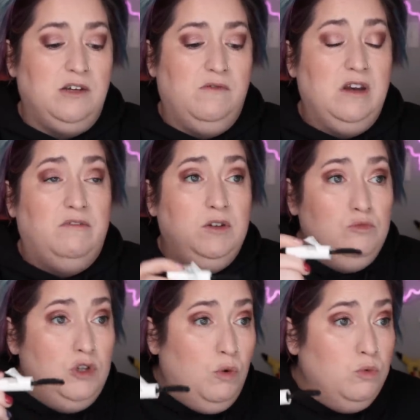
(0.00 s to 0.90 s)
even if you
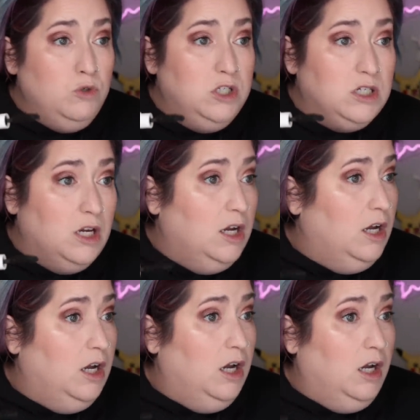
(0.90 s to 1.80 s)
don't.
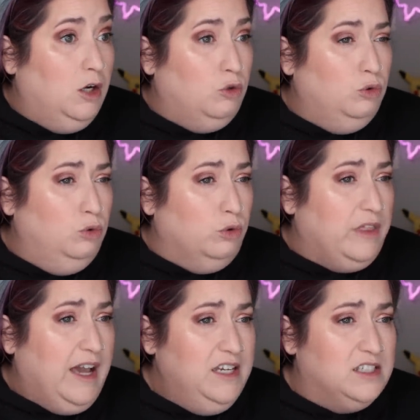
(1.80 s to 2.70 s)
Ooh,
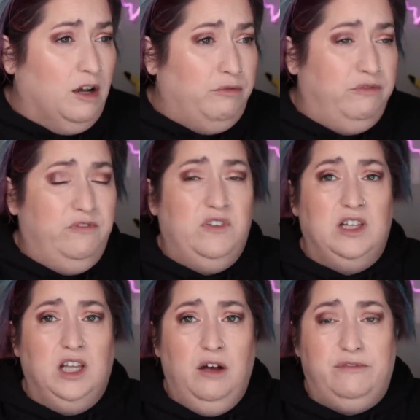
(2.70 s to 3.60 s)
that is a
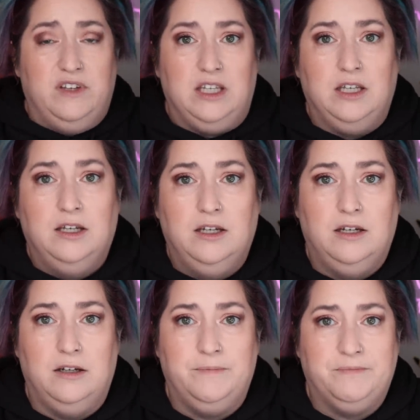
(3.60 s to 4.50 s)
fluffy.
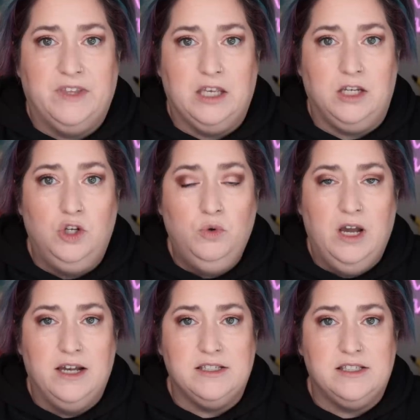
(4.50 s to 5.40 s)
Can you
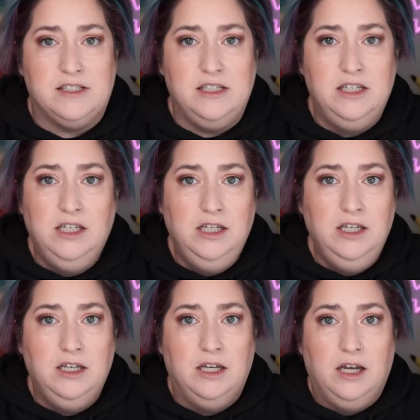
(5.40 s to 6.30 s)
guys
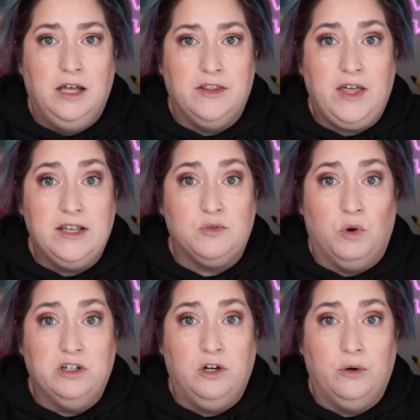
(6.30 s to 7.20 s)
see? That's
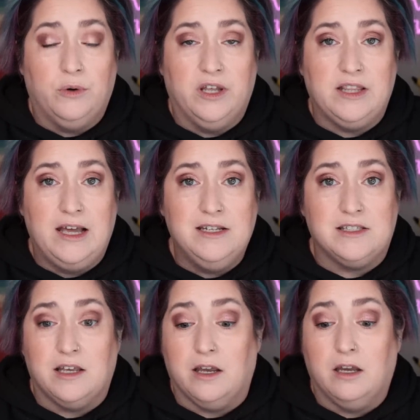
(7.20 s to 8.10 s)
one coat and that
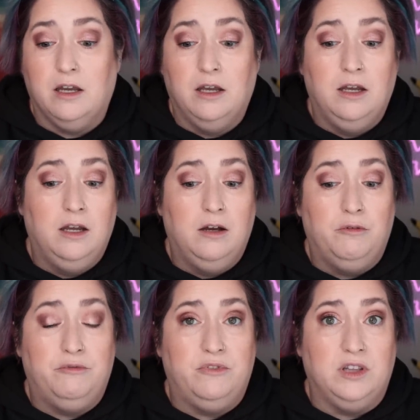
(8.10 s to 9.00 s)
is like
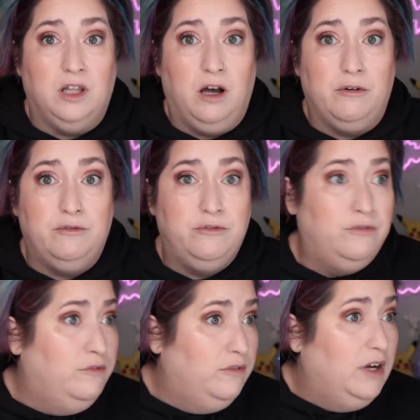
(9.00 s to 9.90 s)
fluff.